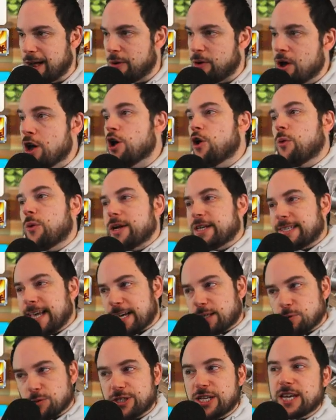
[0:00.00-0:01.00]
Now, when he's
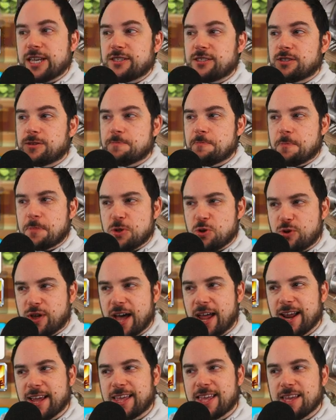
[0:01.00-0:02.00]
expertised, you
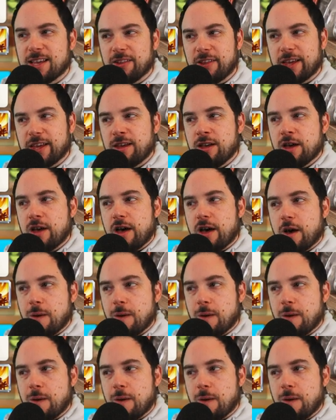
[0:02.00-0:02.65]
get a healing